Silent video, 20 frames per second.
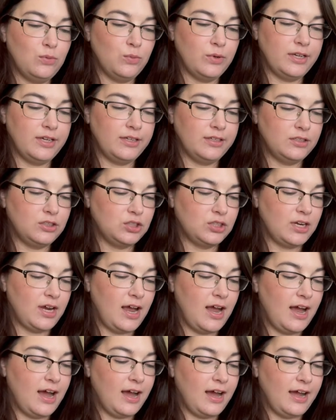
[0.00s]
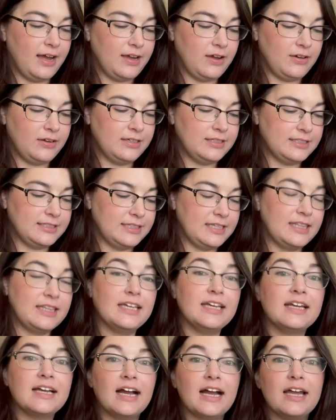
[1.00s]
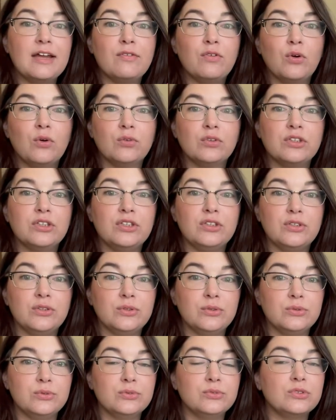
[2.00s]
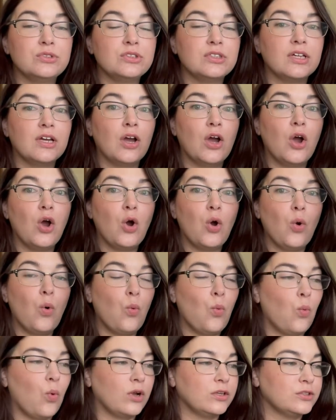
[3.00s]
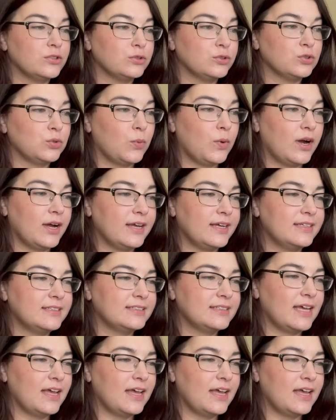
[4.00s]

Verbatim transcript: which I honestly think I have only used once or twice.